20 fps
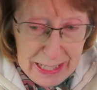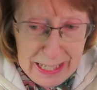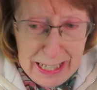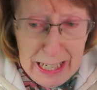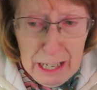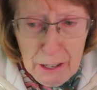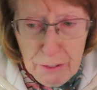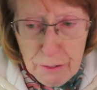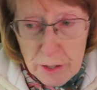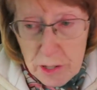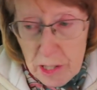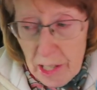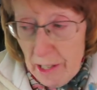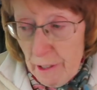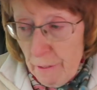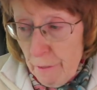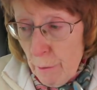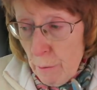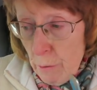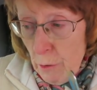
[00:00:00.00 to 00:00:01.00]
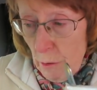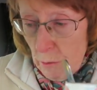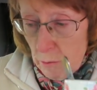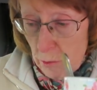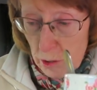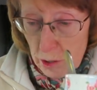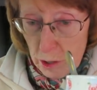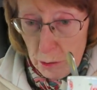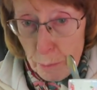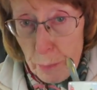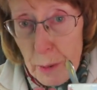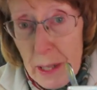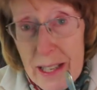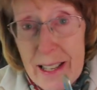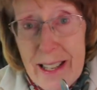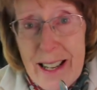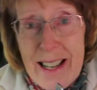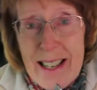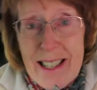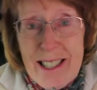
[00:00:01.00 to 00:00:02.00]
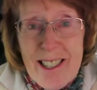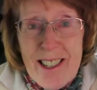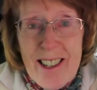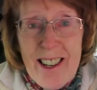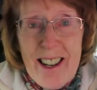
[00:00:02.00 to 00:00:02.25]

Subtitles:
Careful, careful not to spill it.